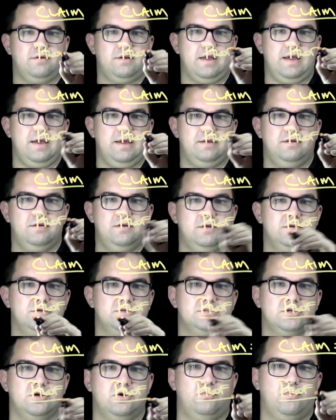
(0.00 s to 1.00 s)
Okay,
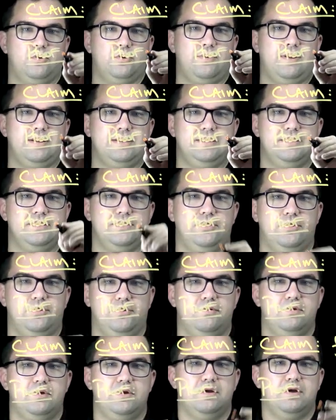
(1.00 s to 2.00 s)
so what do I need to
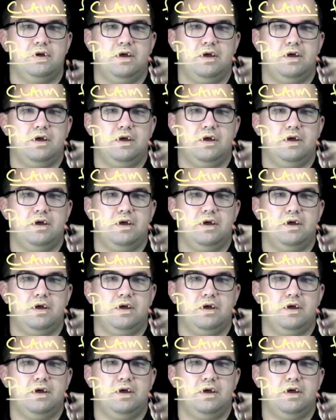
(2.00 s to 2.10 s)
do?